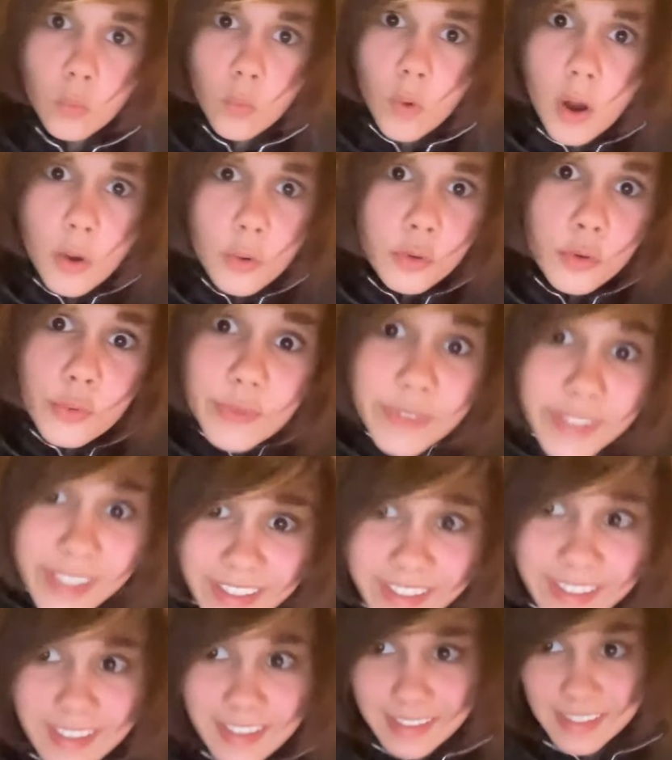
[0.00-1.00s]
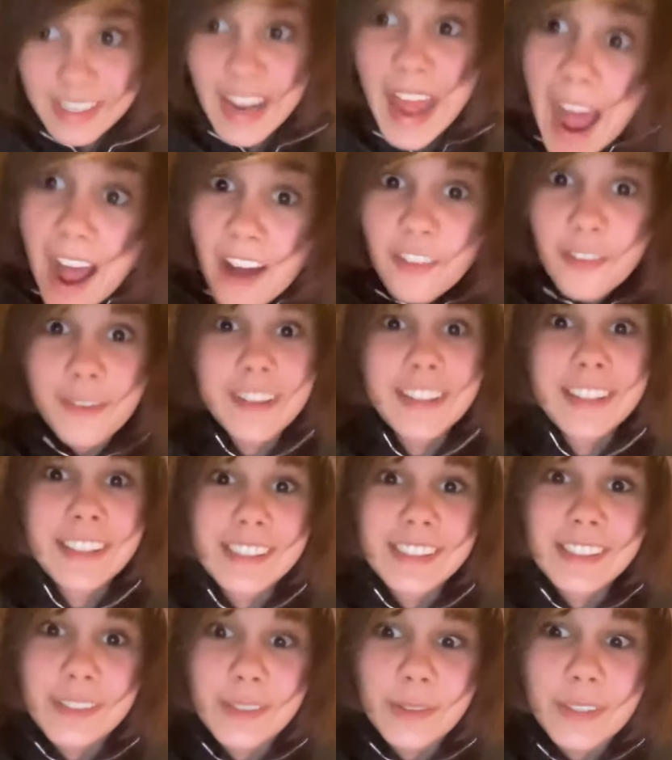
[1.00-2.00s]
Whoa, New Zealand doesn't have 1
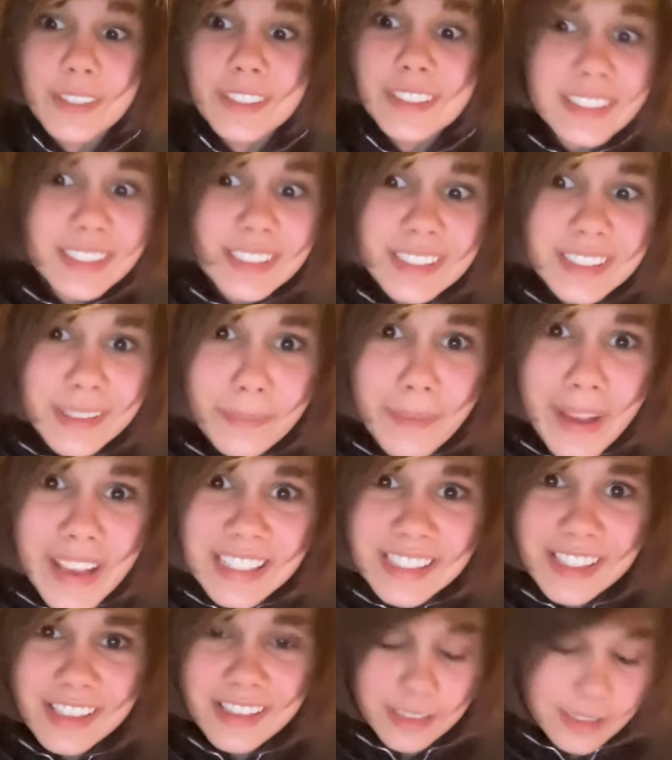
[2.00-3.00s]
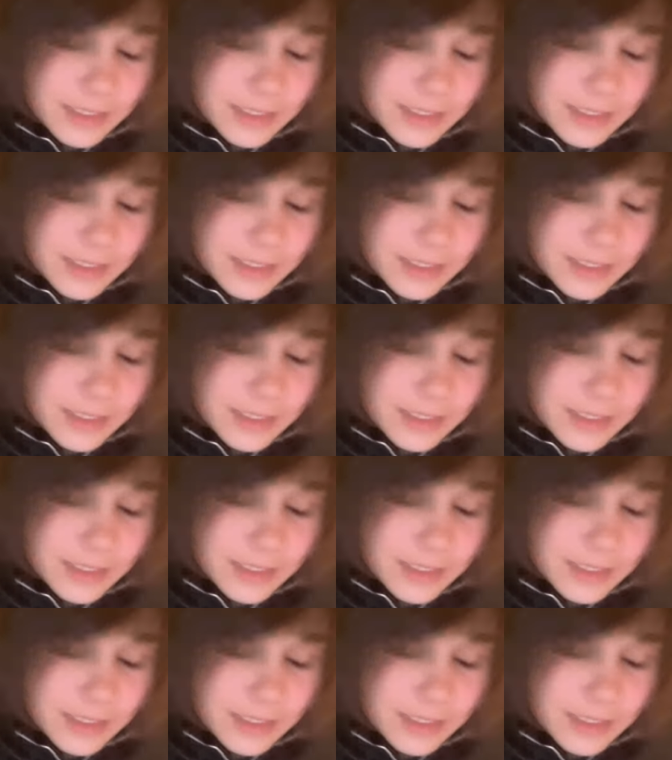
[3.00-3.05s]
cent coins. This is amazing.